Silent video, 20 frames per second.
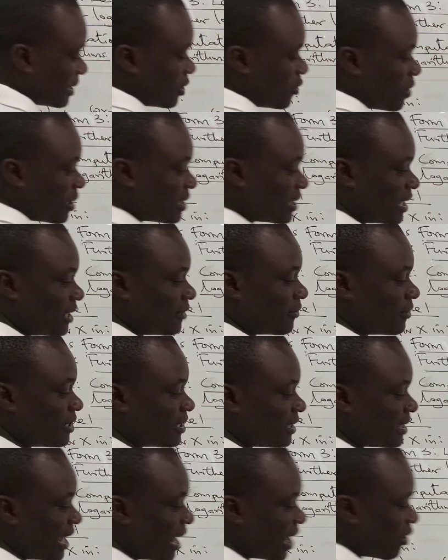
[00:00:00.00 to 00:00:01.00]
yourself,
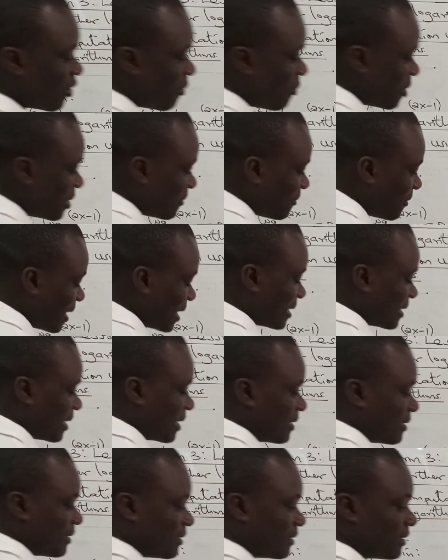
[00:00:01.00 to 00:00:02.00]
is there a common factor
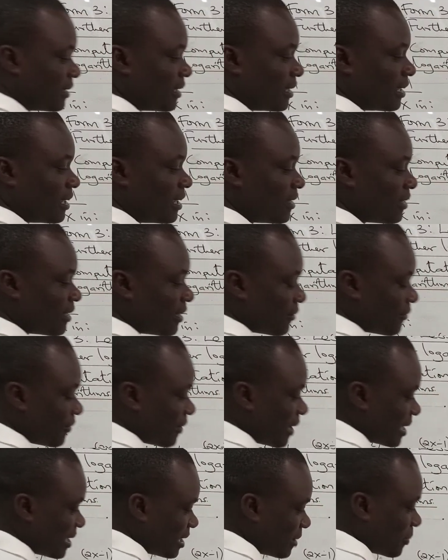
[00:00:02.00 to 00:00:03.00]
in the
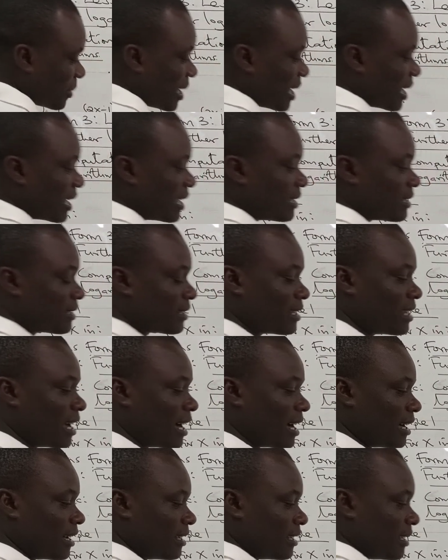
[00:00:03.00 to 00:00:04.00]
first brackets?
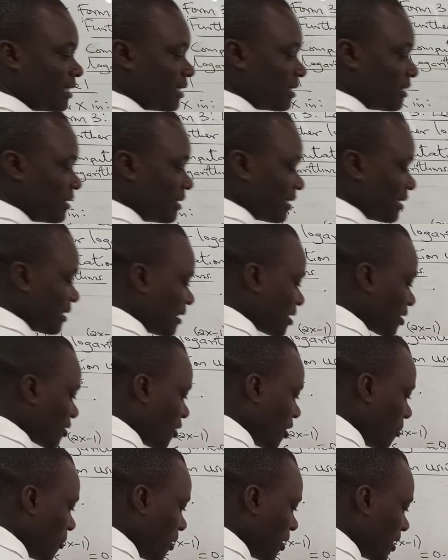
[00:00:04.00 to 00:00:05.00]
Yeah, 6 is
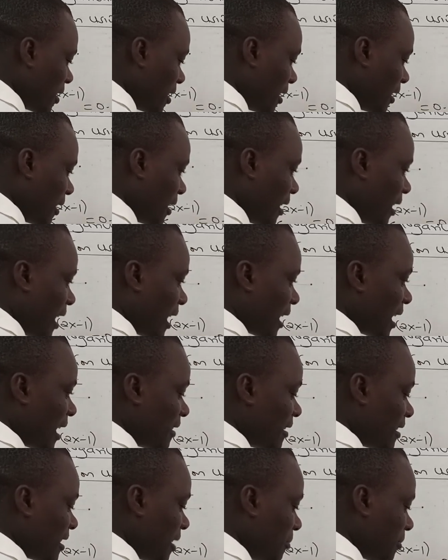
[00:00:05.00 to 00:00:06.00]
common, and at
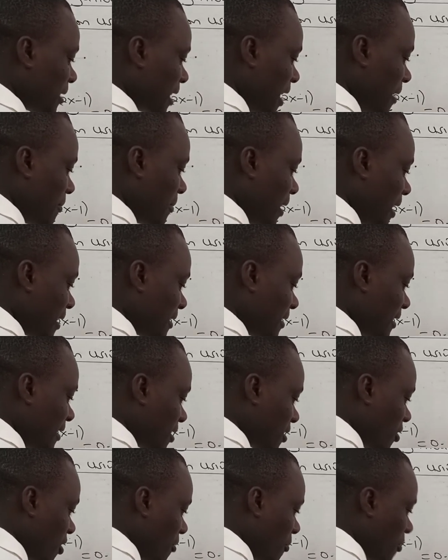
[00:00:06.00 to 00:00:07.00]
the same time x
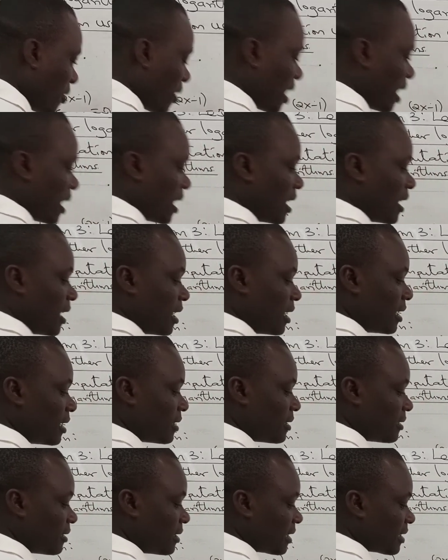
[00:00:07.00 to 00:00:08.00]
is common.
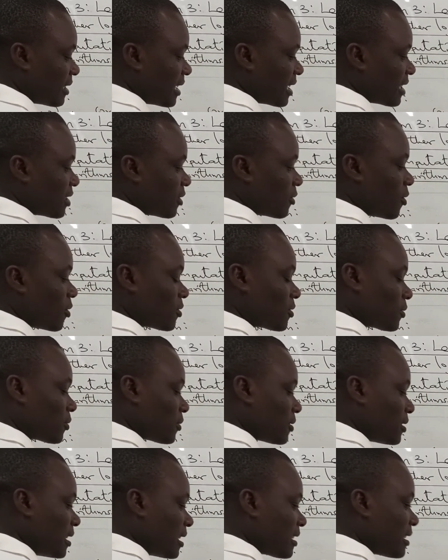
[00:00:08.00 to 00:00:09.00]
6x goes to
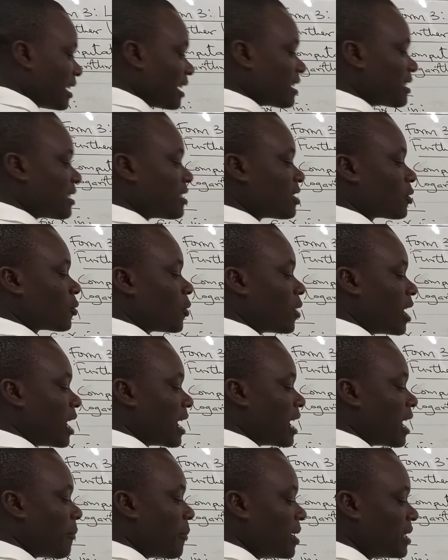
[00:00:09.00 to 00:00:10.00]
6x
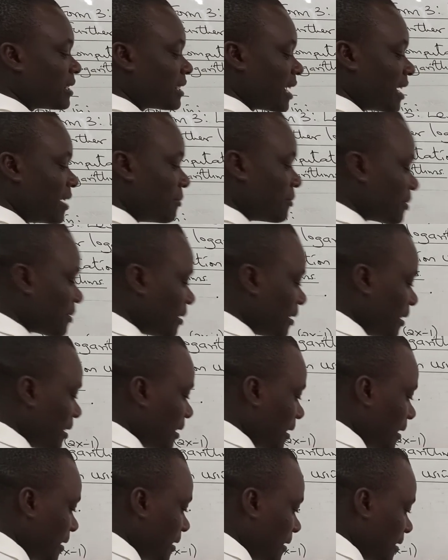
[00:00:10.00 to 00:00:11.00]
squared how many times?
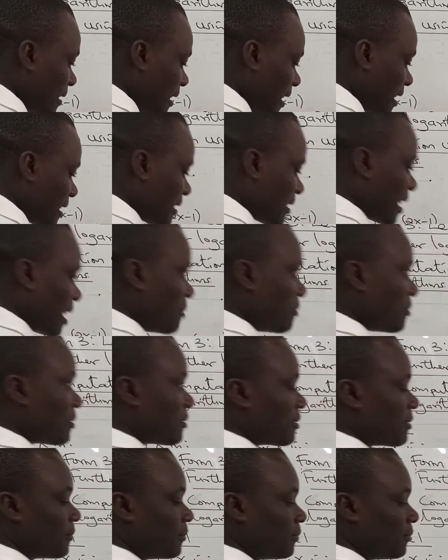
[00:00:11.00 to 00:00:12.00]
It is x
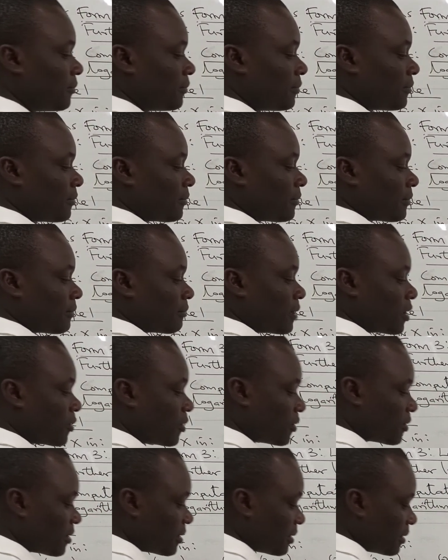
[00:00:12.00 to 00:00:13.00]
times.
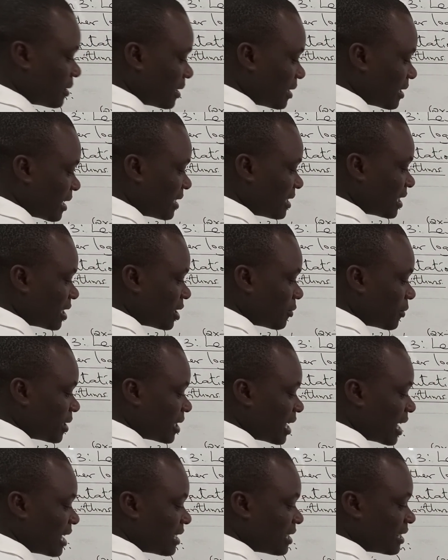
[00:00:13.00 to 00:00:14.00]
because 6 and 6 will
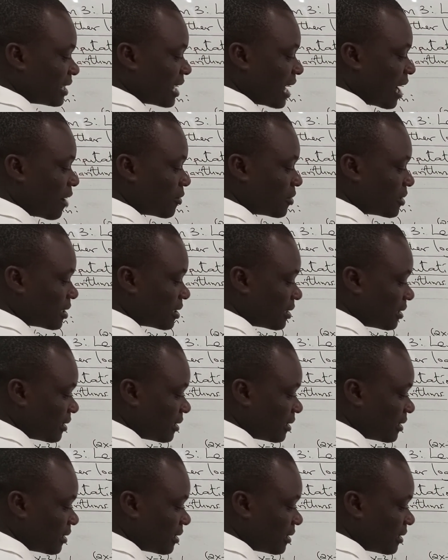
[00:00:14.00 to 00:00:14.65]
cancel out,